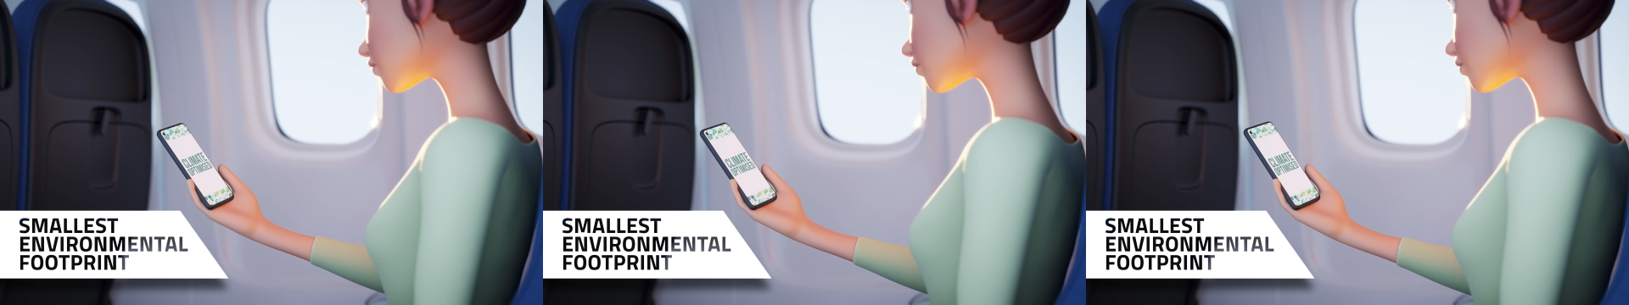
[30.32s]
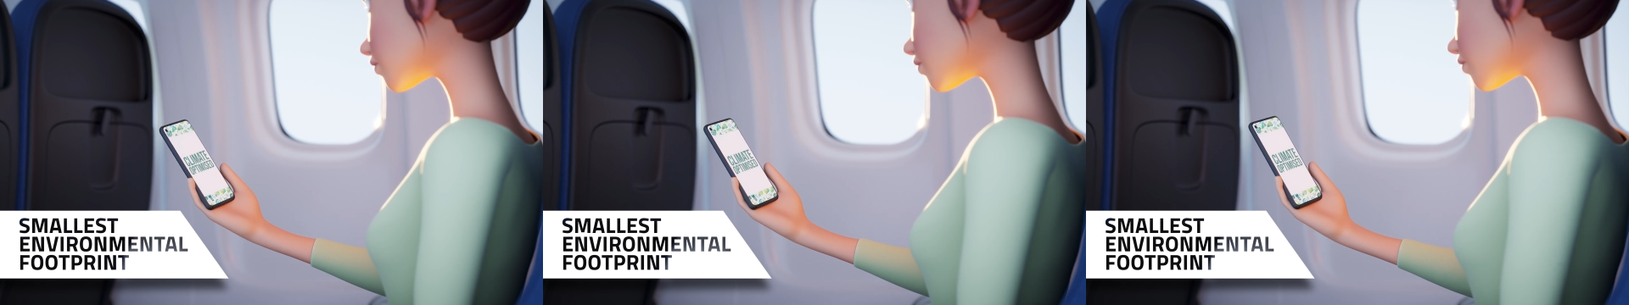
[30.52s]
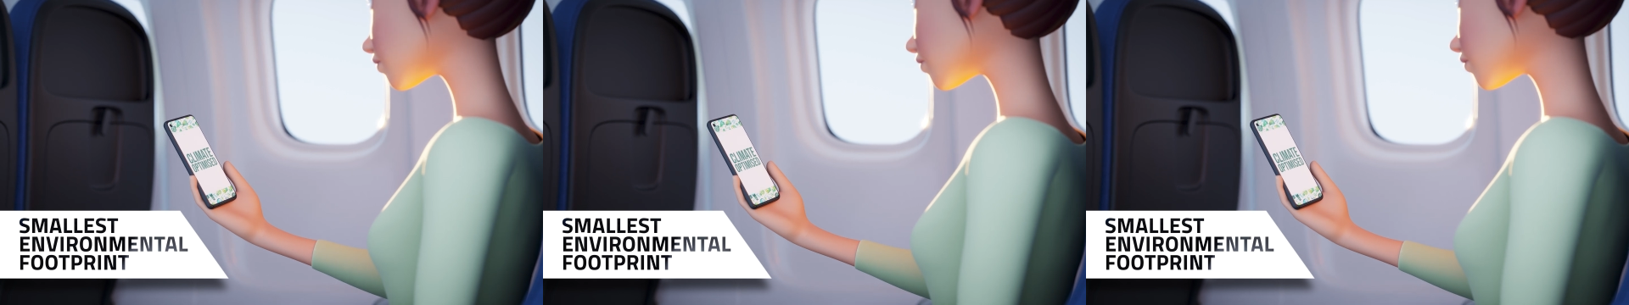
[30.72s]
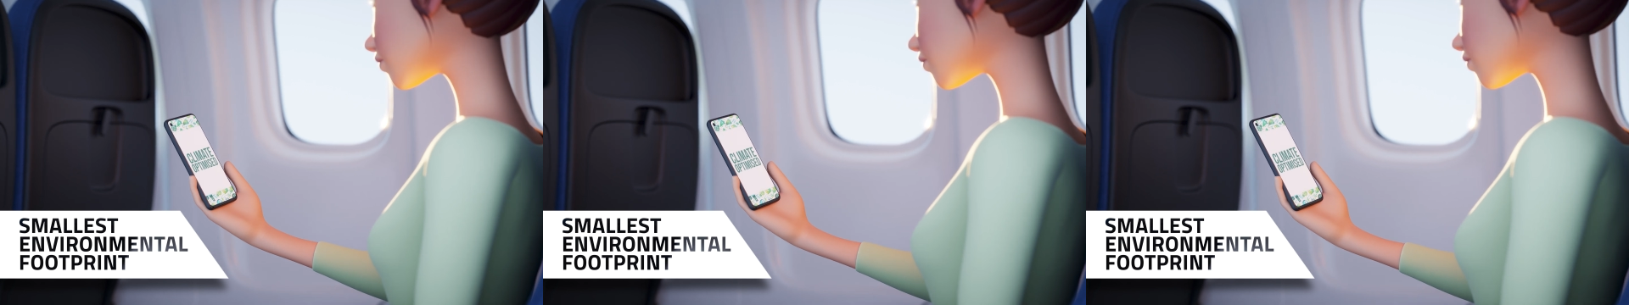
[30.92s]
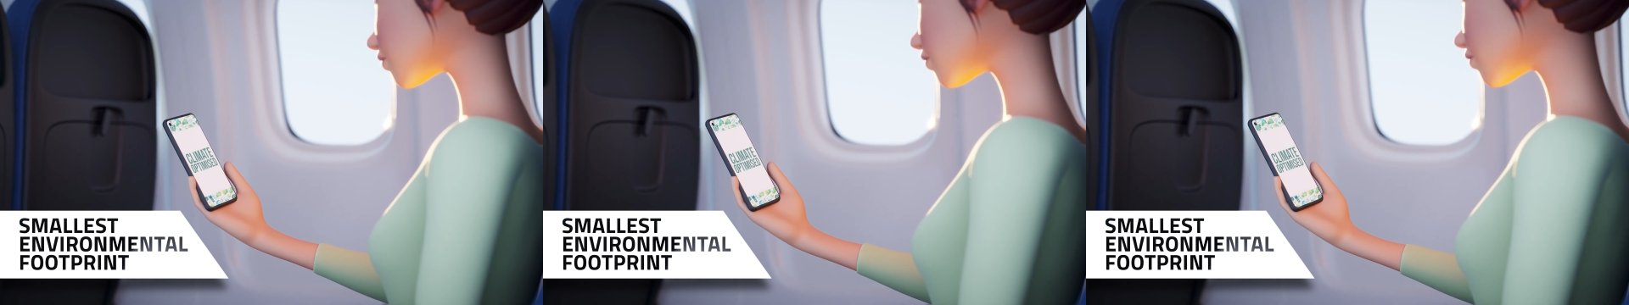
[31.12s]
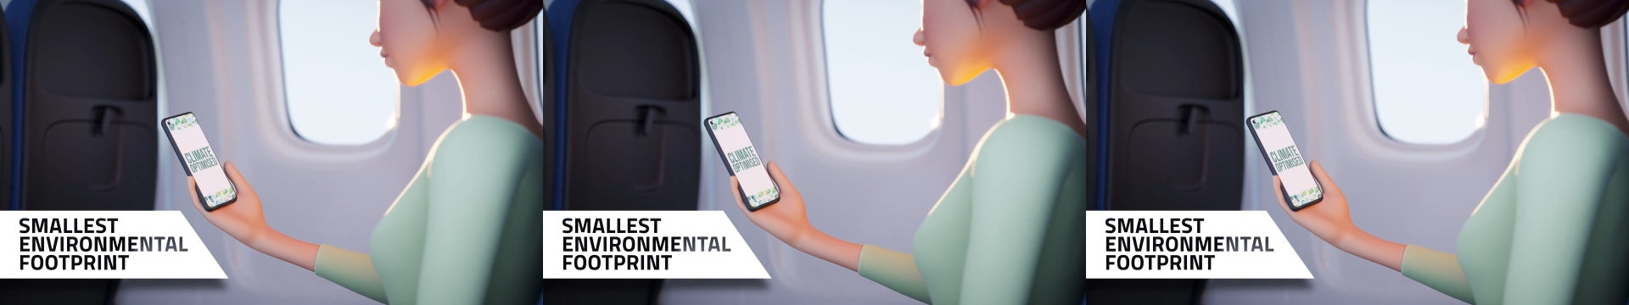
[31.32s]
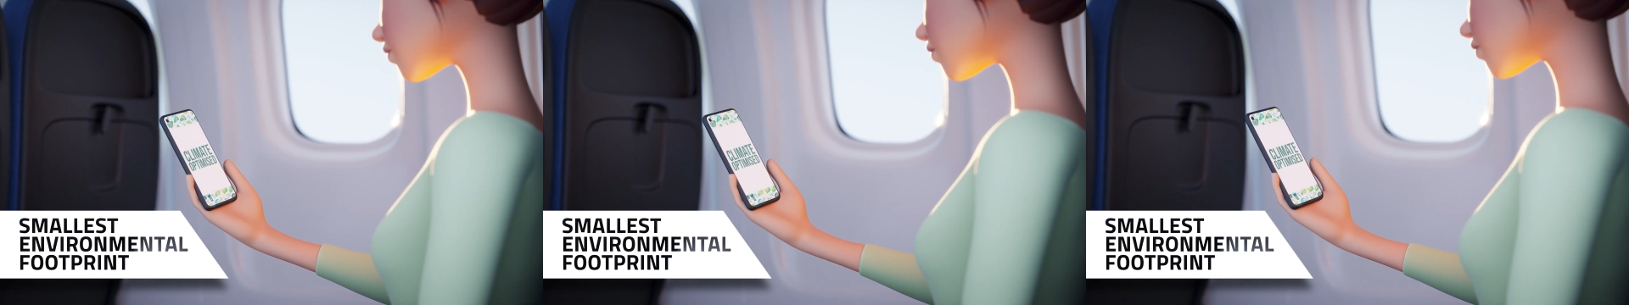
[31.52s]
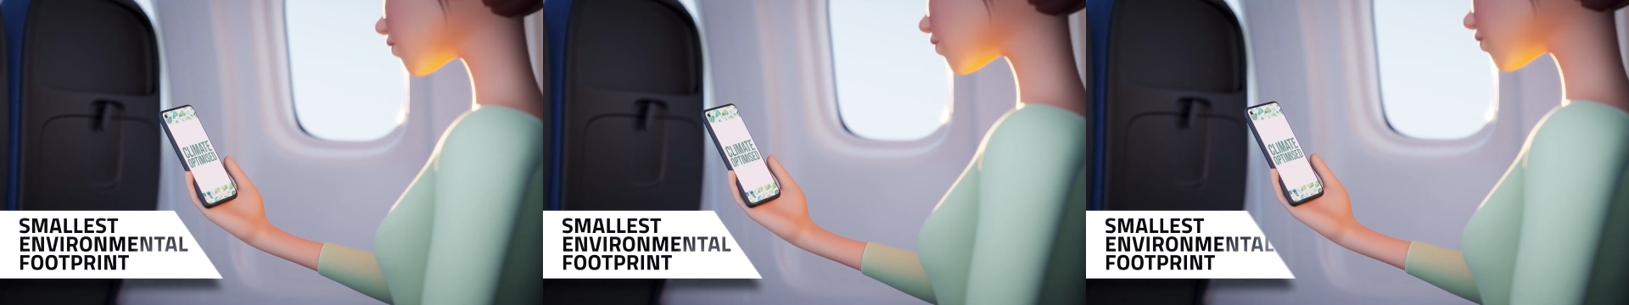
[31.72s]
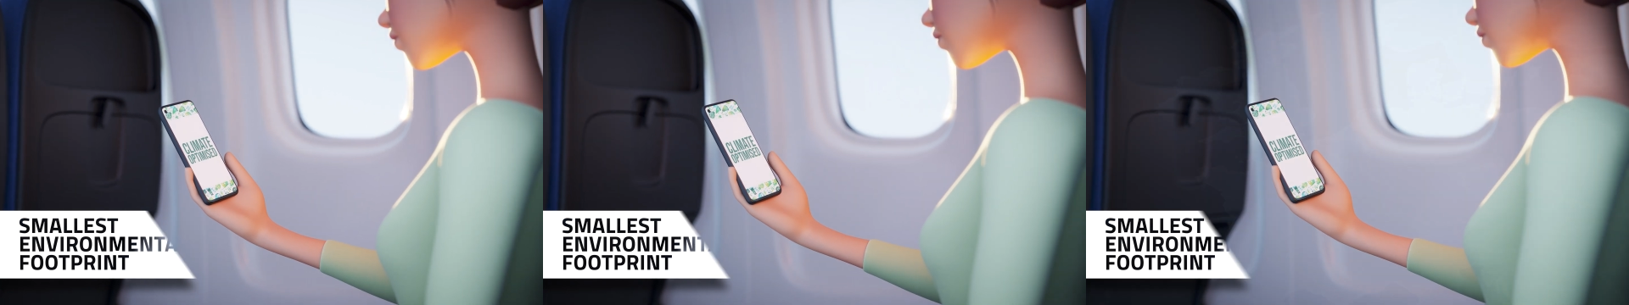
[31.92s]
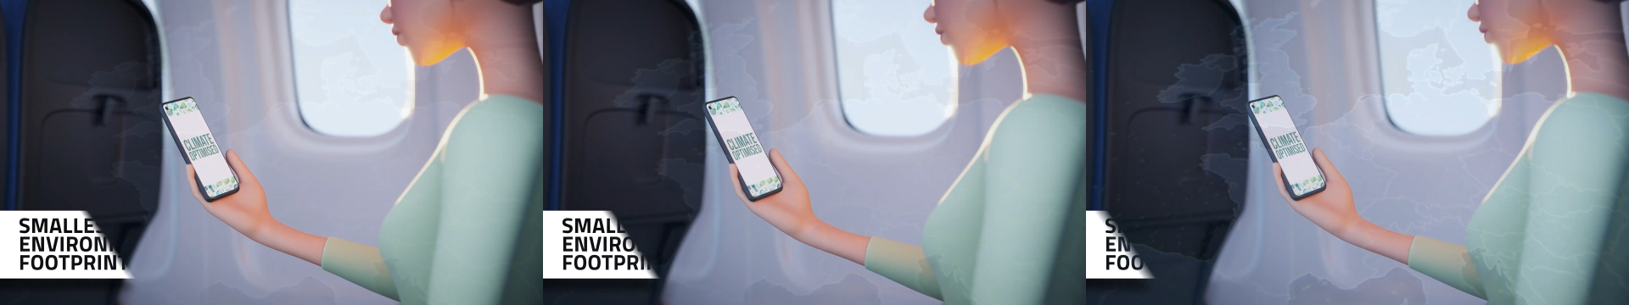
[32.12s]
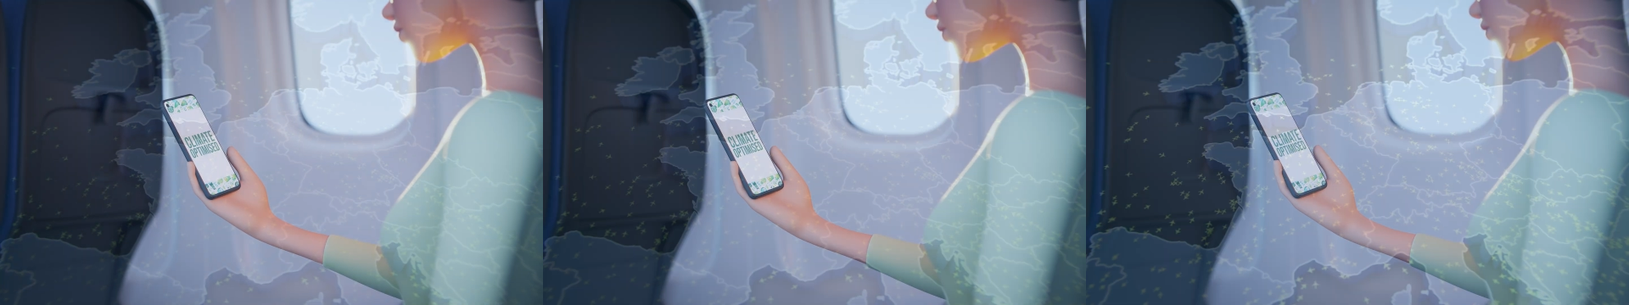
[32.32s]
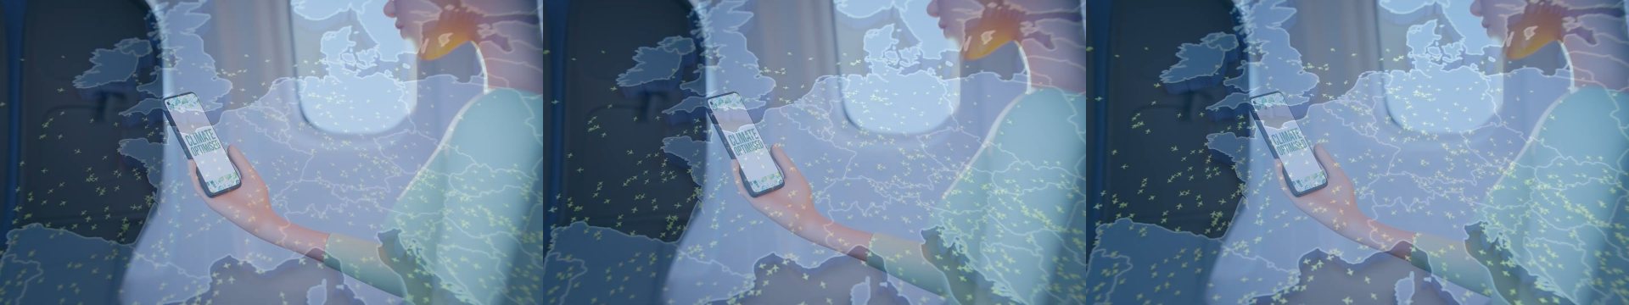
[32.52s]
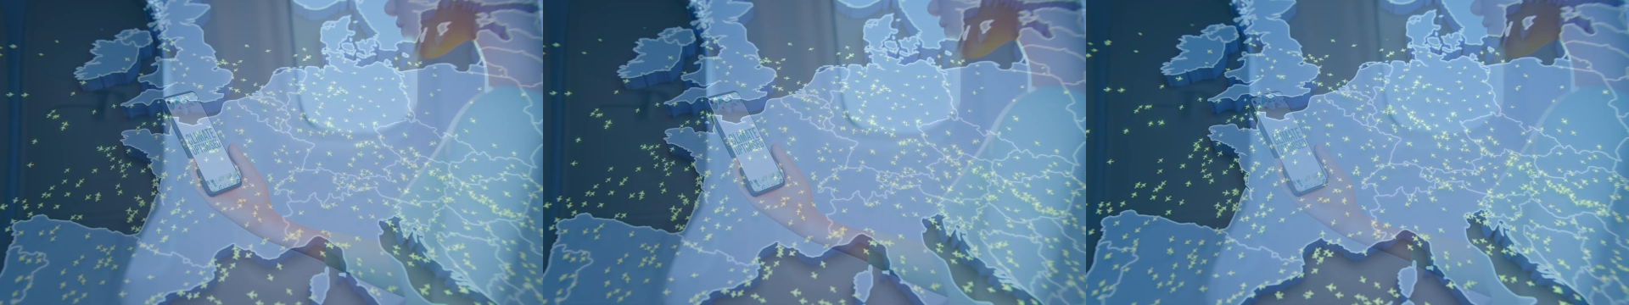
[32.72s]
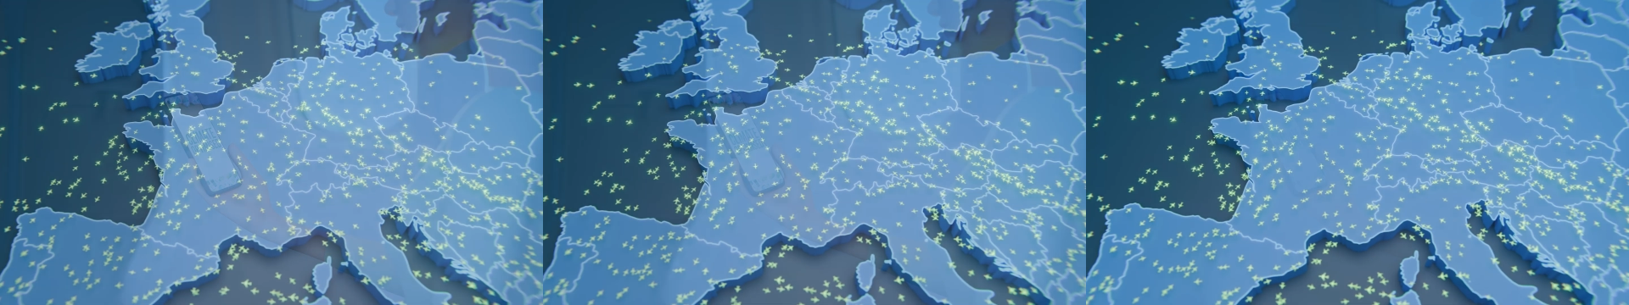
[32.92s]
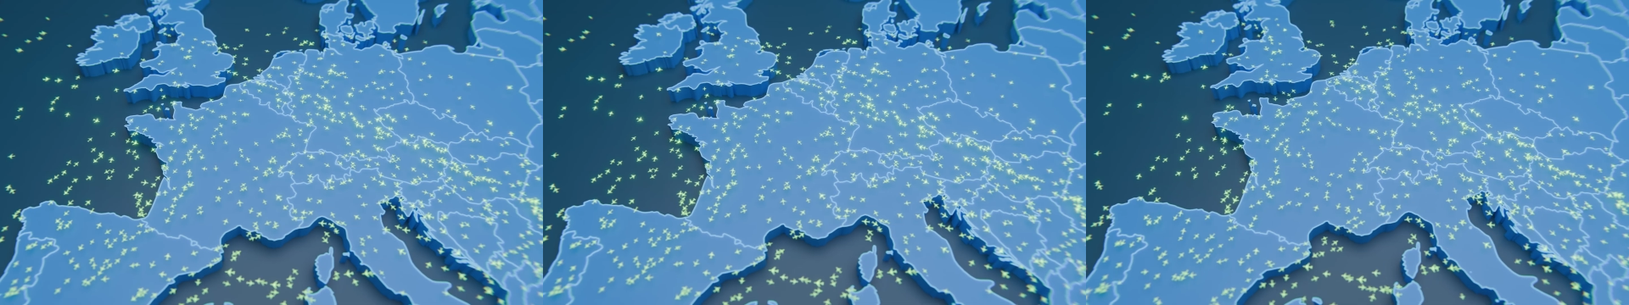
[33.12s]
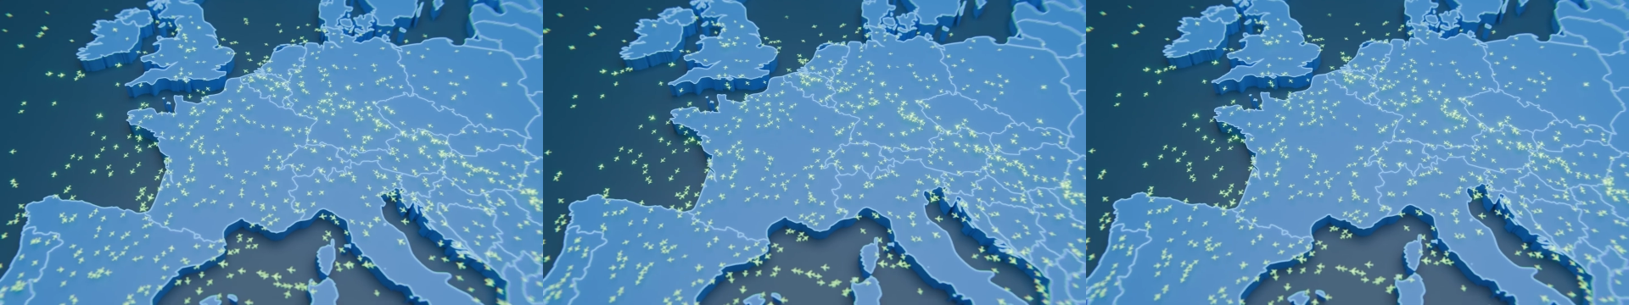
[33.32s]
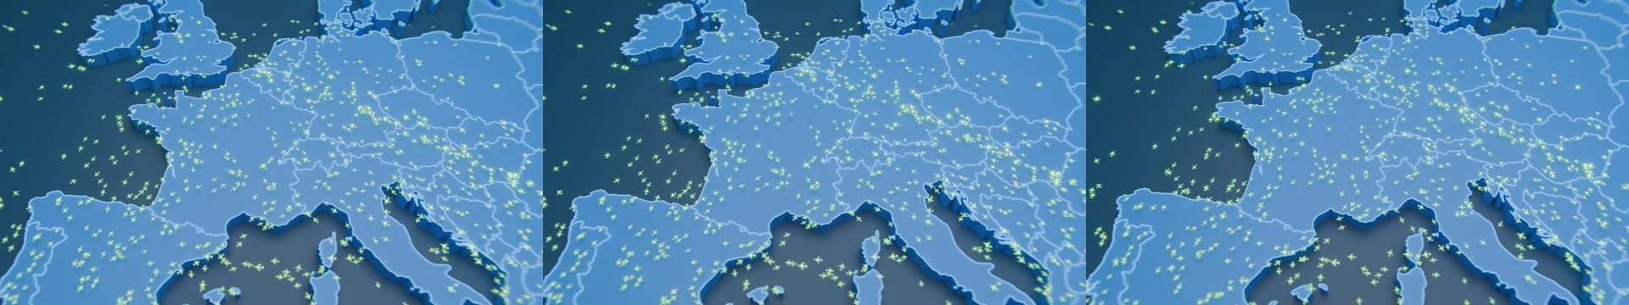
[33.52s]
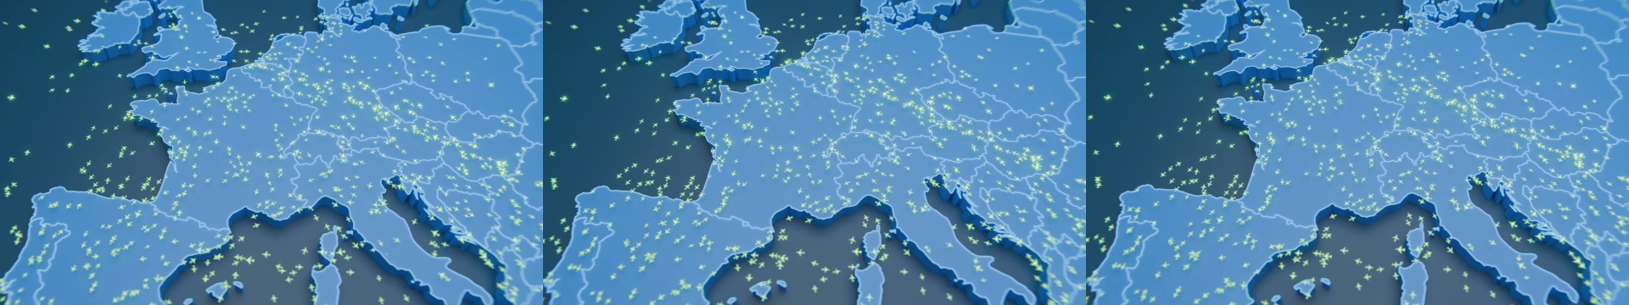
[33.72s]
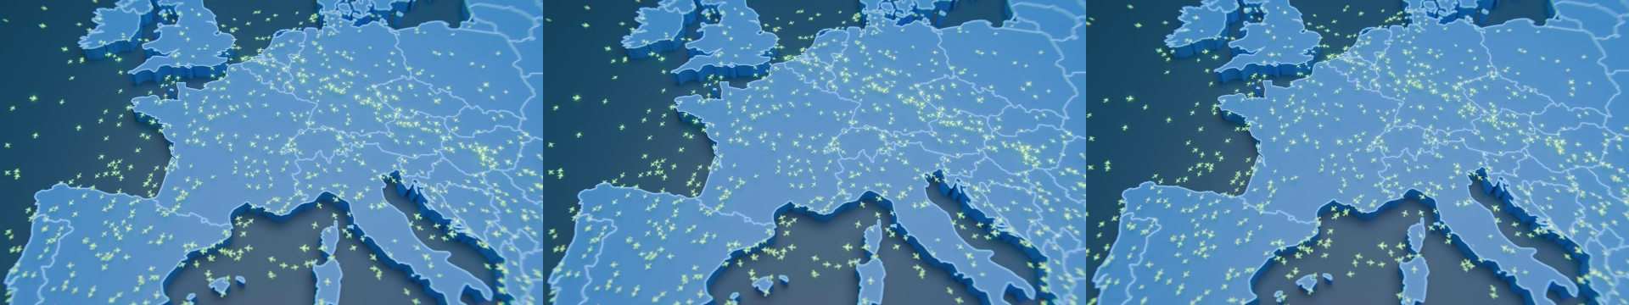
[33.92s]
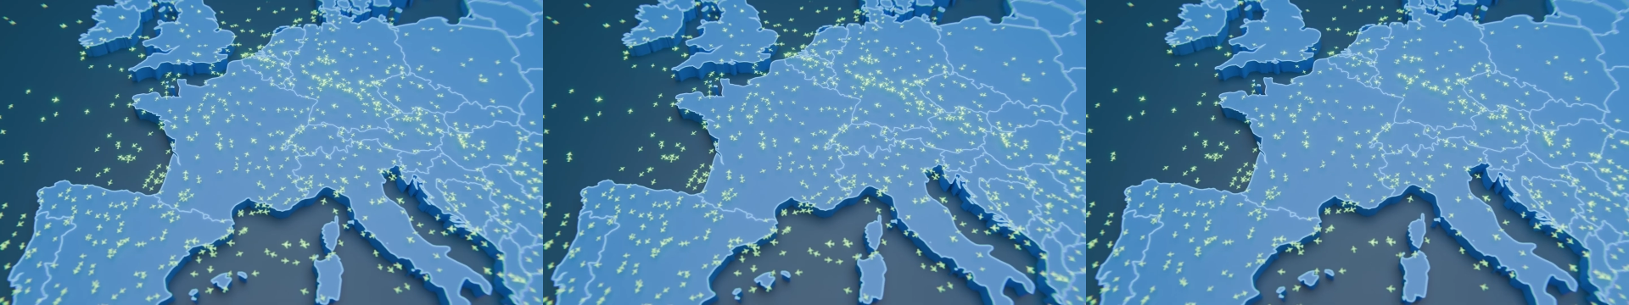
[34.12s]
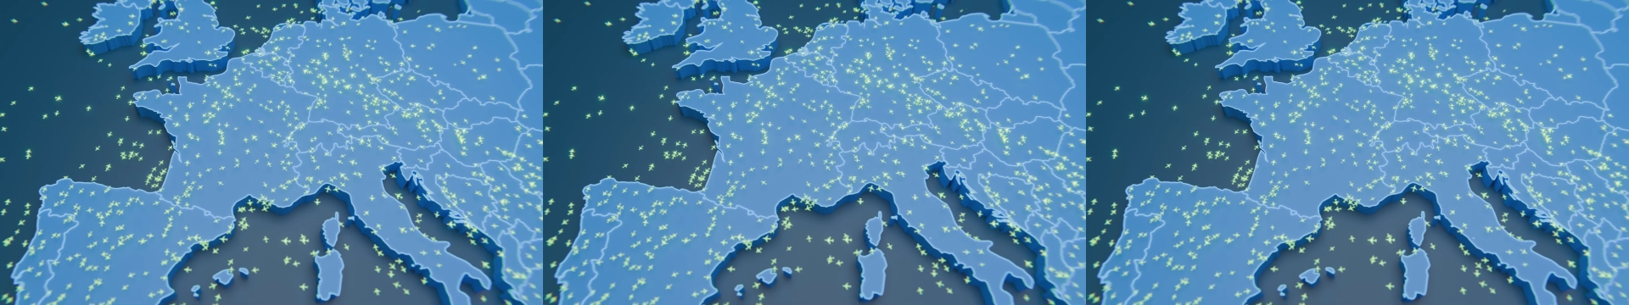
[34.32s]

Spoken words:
(no speaker visible)